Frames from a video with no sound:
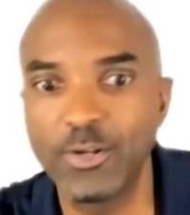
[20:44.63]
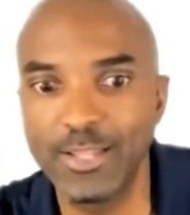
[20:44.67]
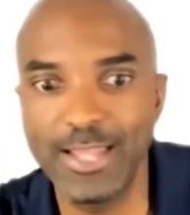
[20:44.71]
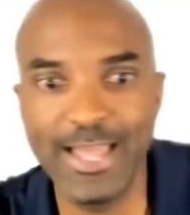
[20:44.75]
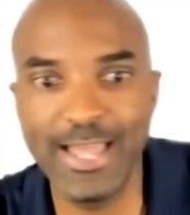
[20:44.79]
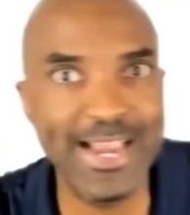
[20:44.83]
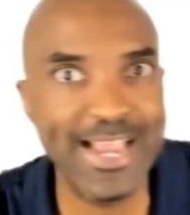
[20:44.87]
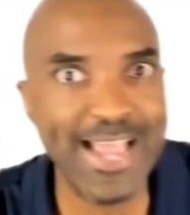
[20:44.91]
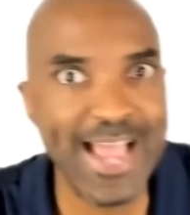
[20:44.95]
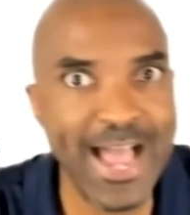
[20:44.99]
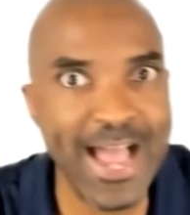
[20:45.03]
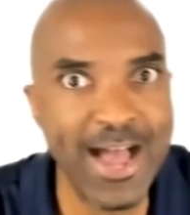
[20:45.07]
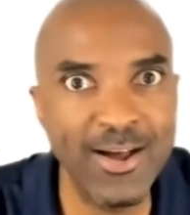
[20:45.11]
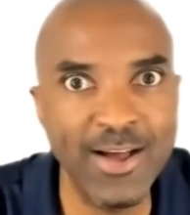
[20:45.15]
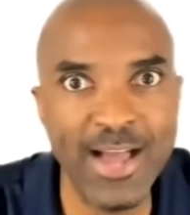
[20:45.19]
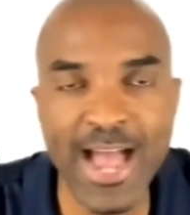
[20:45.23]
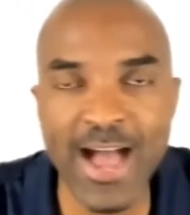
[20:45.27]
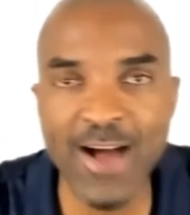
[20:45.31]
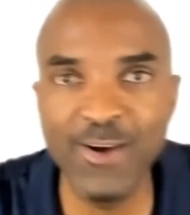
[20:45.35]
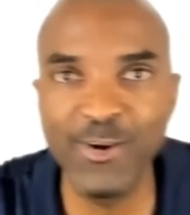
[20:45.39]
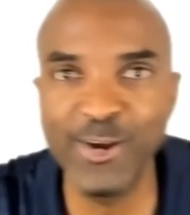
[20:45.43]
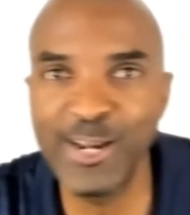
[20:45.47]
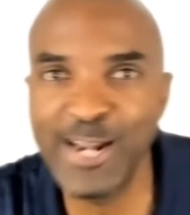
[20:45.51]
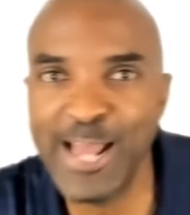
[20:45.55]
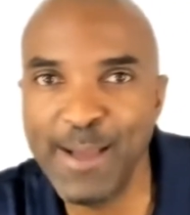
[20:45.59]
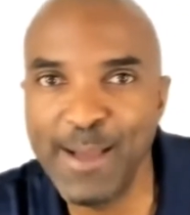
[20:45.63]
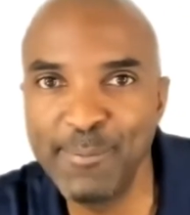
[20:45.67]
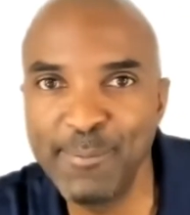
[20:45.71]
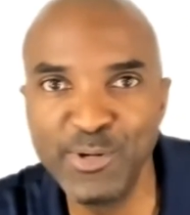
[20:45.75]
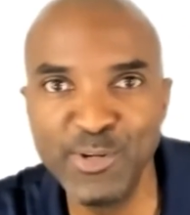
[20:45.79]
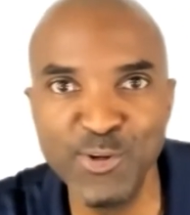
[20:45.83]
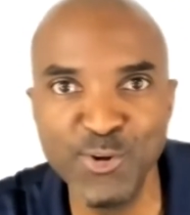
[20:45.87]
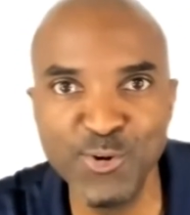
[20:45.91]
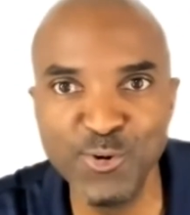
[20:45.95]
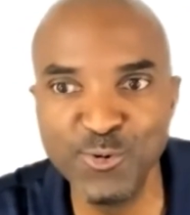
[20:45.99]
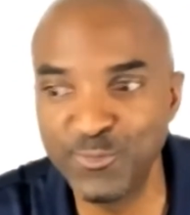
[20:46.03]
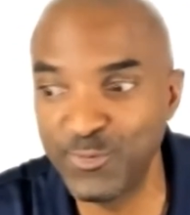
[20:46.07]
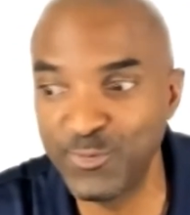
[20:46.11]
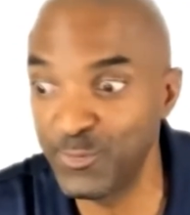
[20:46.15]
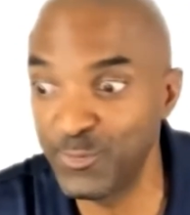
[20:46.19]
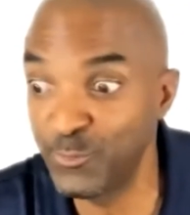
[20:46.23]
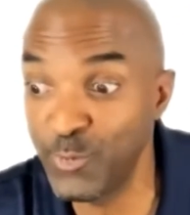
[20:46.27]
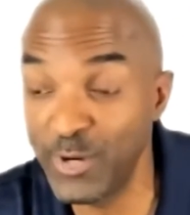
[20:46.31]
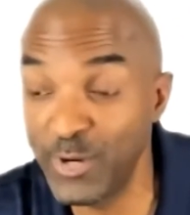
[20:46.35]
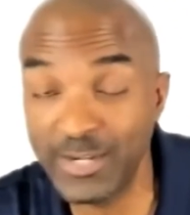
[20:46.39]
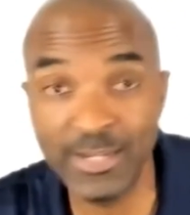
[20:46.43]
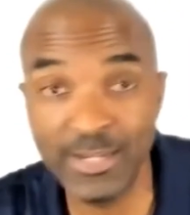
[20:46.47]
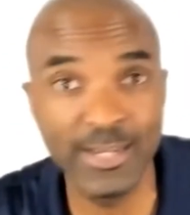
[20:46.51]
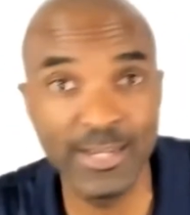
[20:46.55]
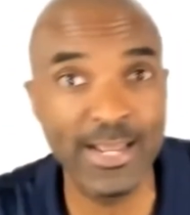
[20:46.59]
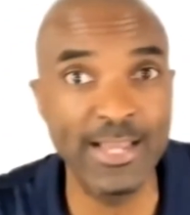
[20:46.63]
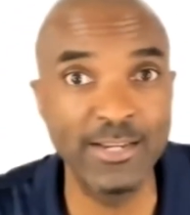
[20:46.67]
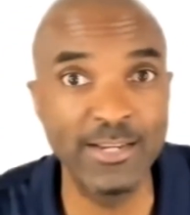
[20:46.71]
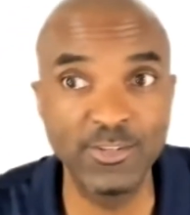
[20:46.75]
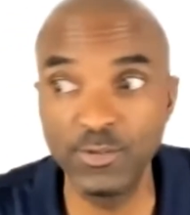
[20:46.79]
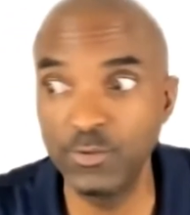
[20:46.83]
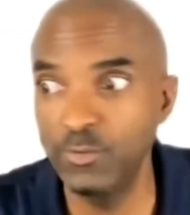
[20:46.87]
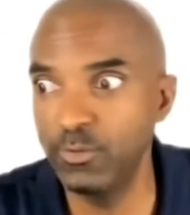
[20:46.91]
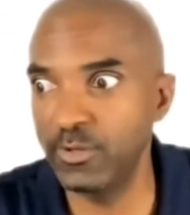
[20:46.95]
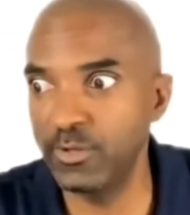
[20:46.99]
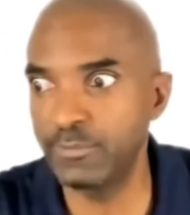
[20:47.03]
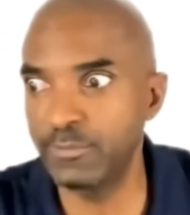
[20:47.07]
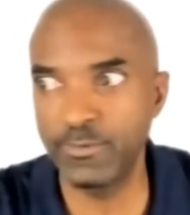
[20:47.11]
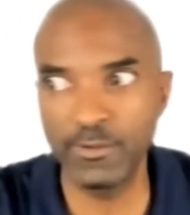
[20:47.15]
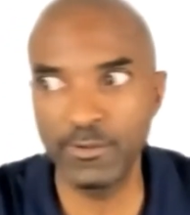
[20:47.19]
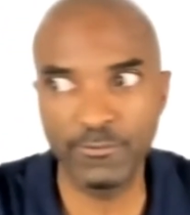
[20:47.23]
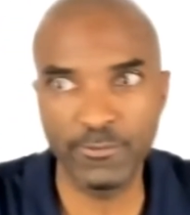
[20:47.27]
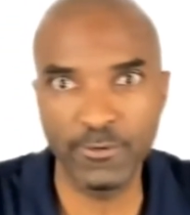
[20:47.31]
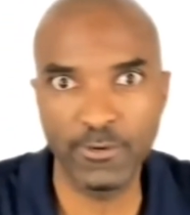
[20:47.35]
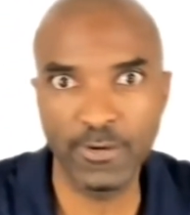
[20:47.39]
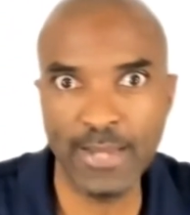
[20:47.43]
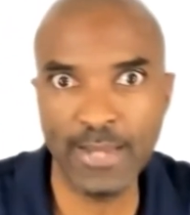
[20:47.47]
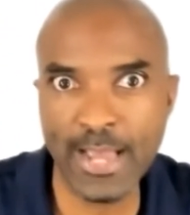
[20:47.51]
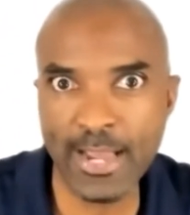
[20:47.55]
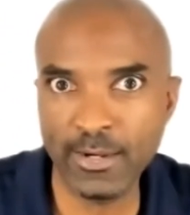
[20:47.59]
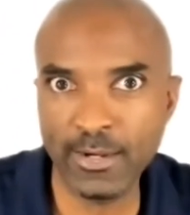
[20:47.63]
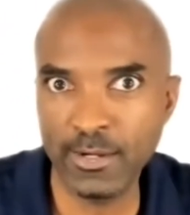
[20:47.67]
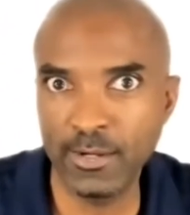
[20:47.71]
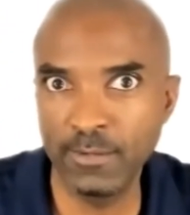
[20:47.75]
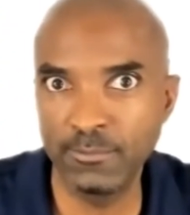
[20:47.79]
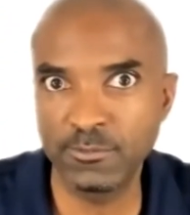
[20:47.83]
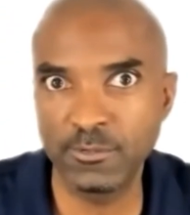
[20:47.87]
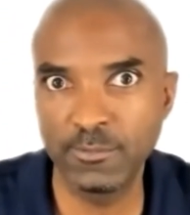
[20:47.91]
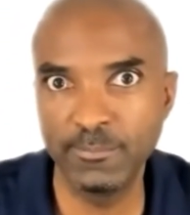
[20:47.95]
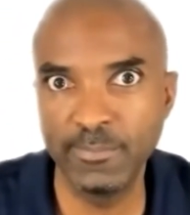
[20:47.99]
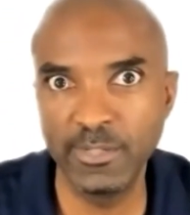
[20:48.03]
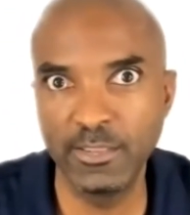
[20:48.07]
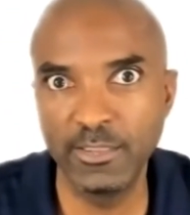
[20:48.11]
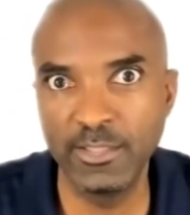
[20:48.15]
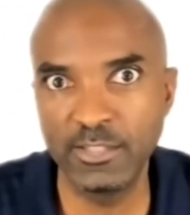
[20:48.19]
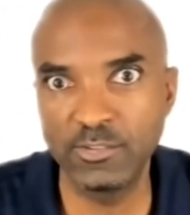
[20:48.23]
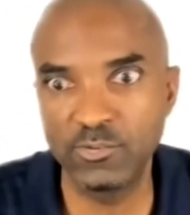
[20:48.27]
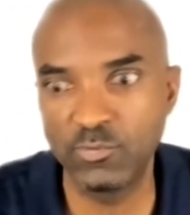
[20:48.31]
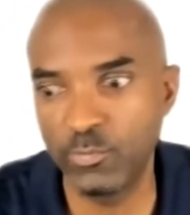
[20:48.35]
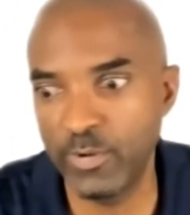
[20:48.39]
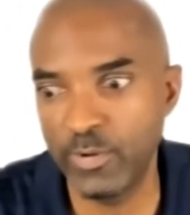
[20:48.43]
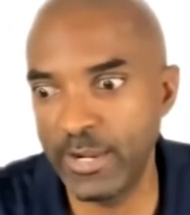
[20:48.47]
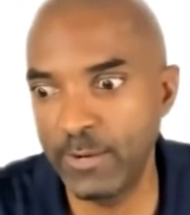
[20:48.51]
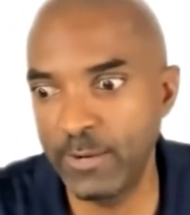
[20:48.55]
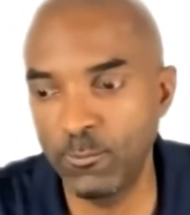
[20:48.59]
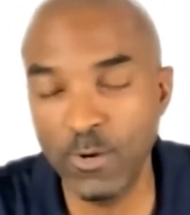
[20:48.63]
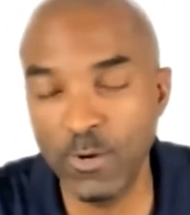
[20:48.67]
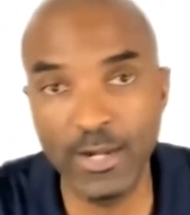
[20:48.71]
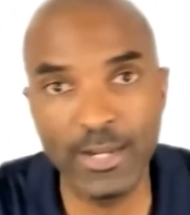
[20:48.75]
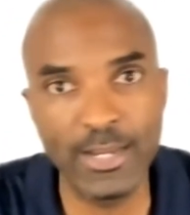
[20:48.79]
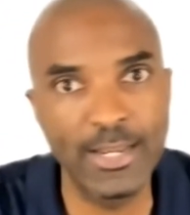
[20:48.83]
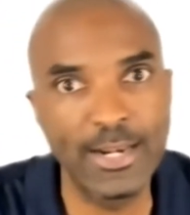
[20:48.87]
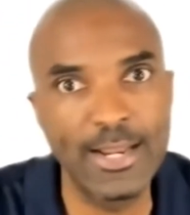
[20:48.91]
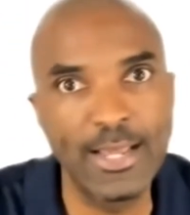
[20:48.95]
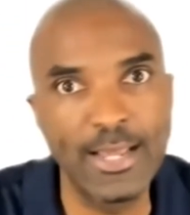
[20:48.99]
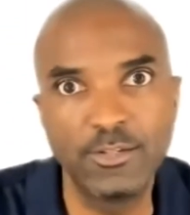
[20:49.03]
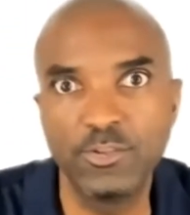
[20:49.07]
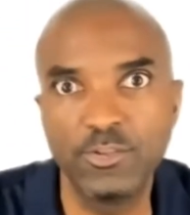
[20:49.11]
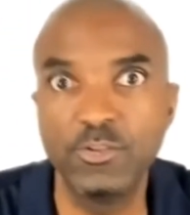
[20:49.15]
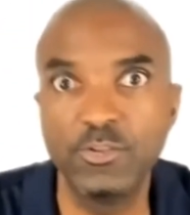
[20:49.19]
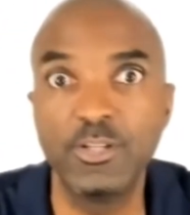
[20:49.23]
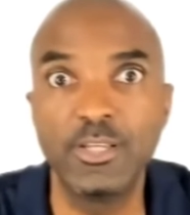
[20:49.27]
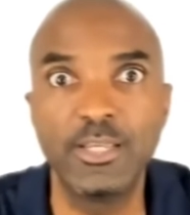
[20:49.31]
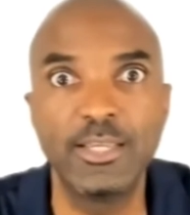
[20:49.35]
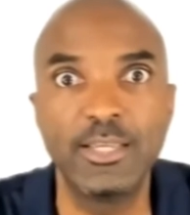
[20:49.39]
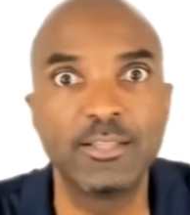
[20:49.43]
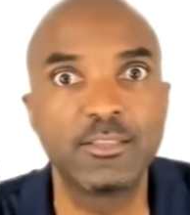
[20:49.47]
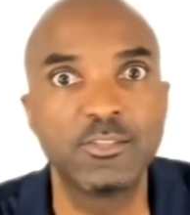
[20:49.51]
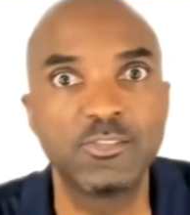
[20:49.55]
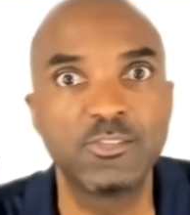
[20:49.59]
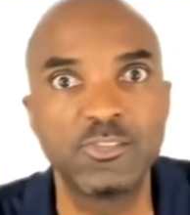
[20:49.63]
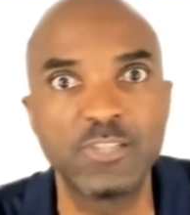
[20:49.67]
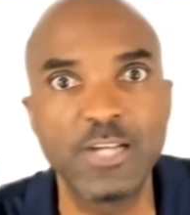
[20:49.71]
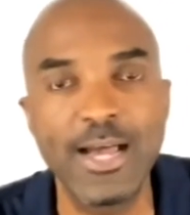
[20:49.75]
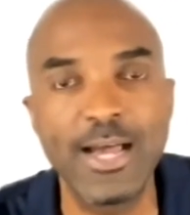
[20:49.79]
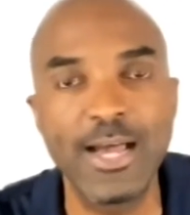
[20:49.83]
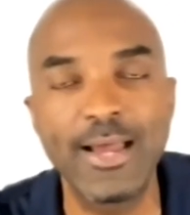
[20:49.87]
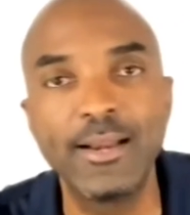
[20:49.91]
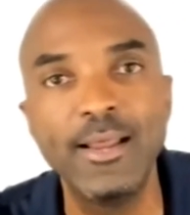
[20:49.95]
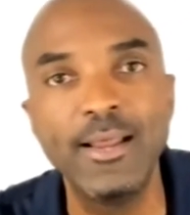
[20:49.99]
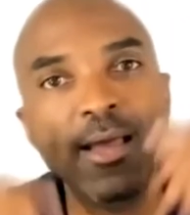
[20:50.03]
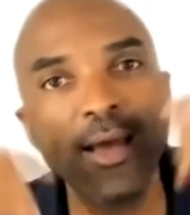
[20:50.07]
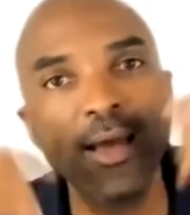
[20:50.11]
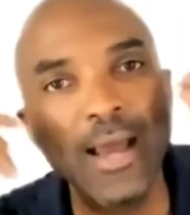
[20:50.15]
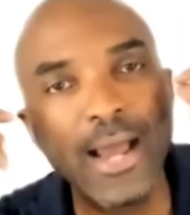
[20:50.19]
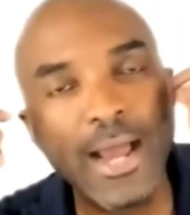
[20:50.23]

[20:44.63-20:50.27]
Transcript: Like, how could I maneuver? What could I do? If a guy comes at me this way, what can I do to get the shot?